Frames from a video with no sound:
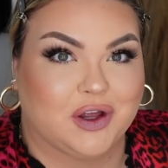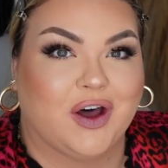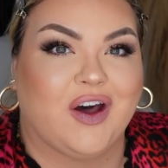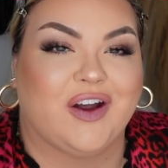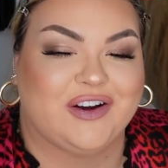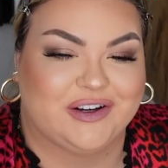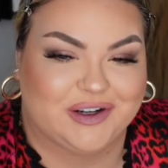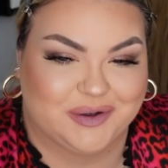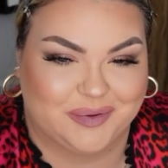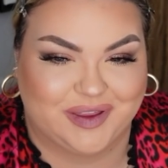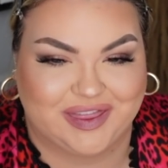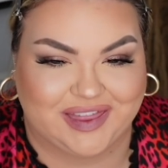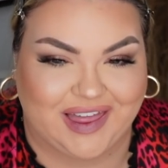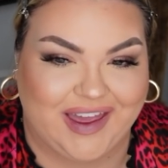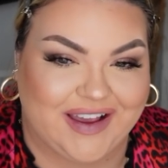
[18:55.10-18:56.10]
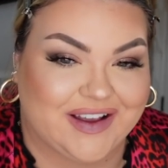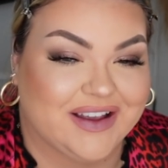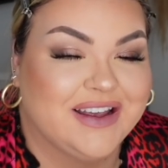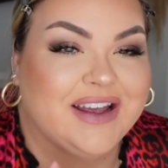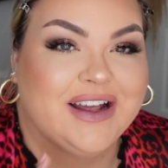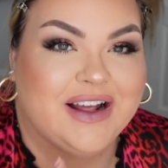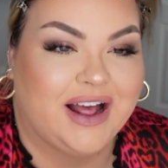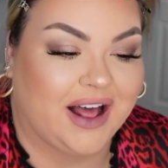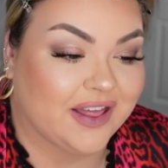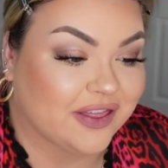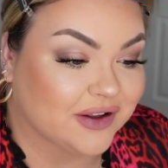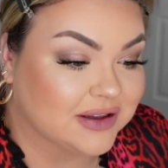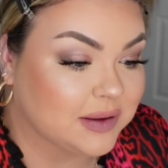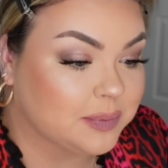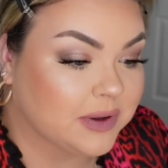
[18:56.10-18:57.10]
harder with like
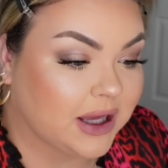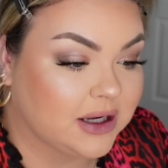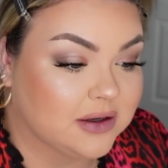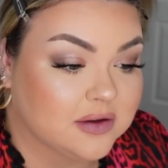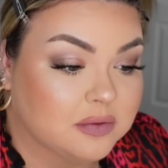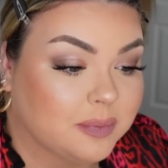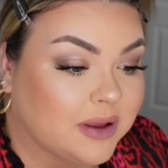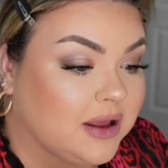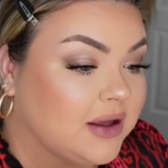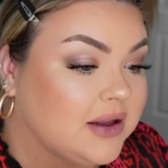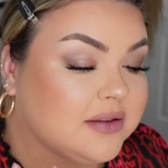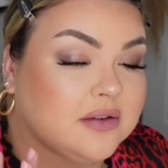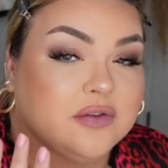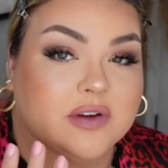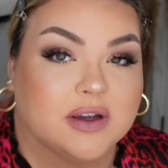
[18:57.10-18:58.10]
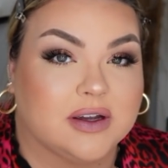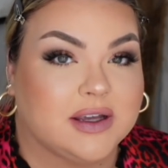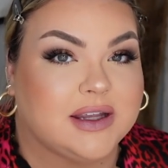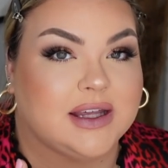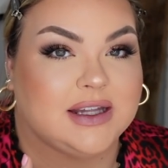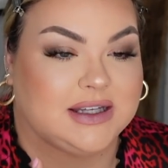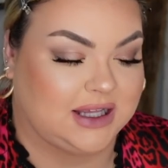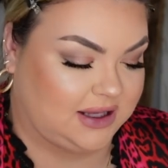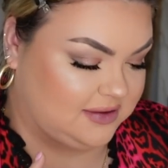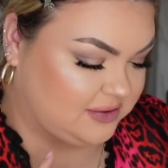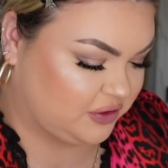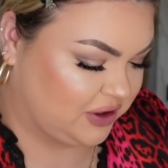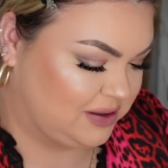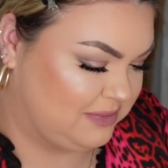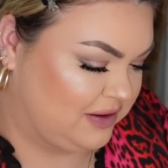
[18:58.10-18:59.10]
other lip liners, but it's a very nice
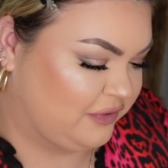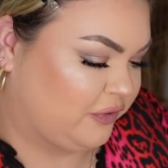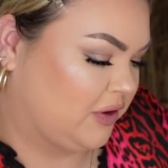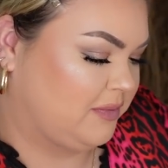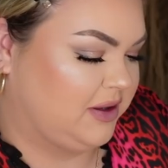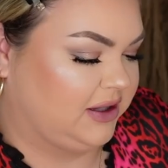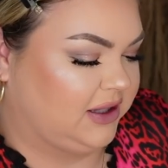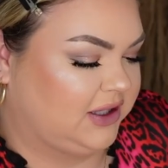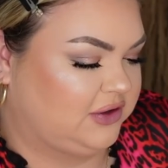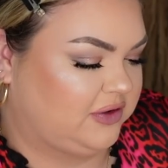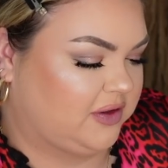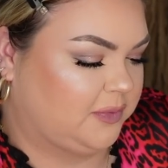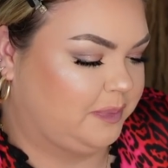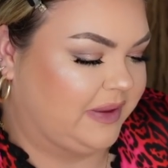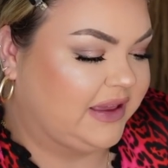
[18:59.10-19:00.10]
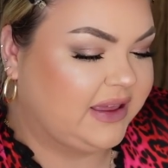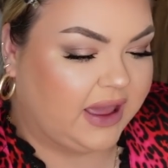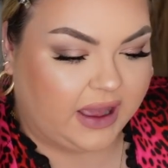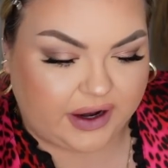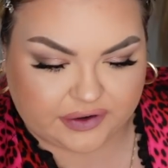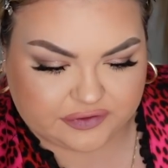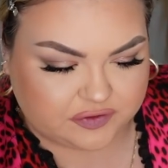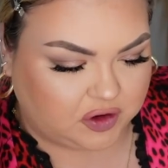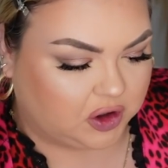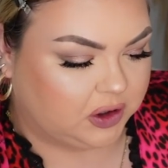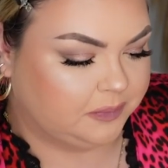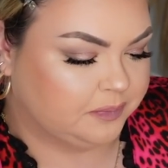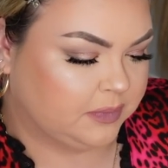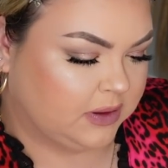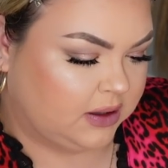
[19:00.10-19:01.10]
creamy formula, just be
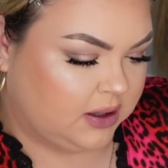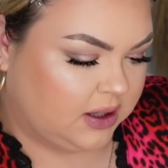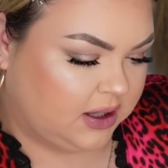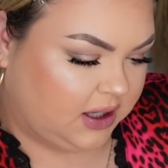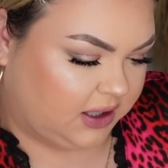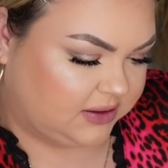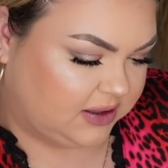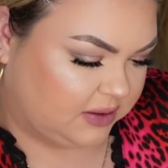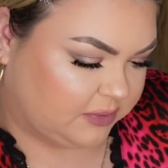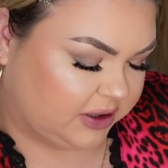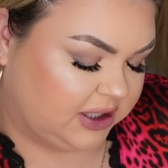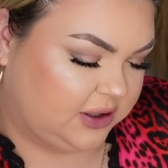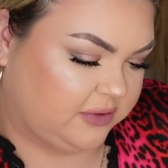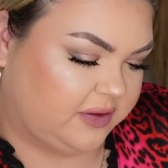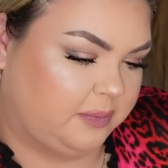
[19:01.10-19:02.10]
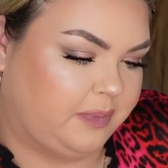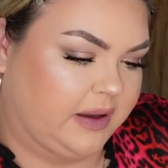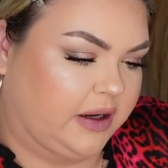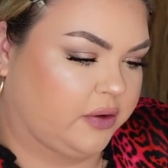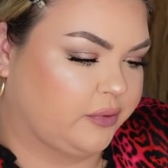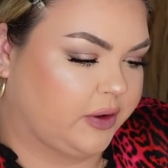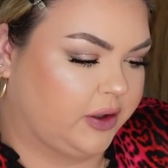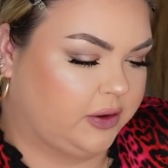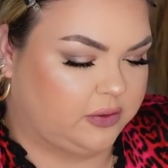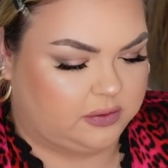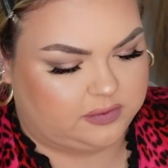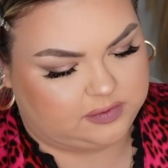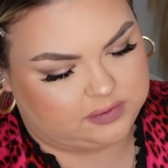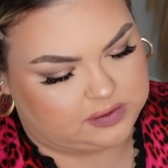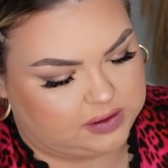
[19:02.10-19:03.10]
careful. And then we're gonna use the Bare
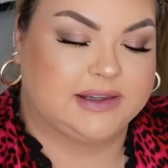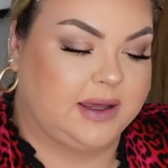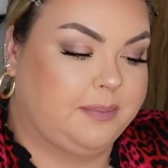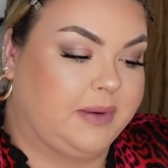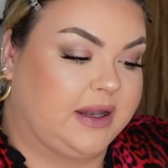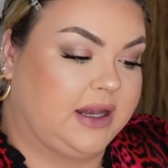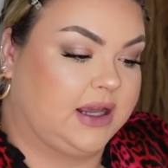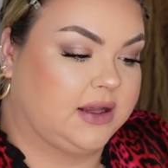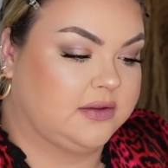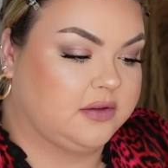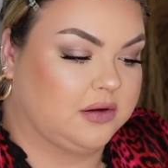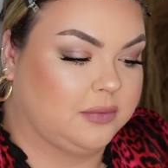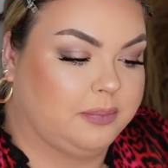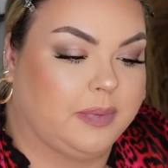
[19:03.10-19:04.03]
Rose Lip Enhancer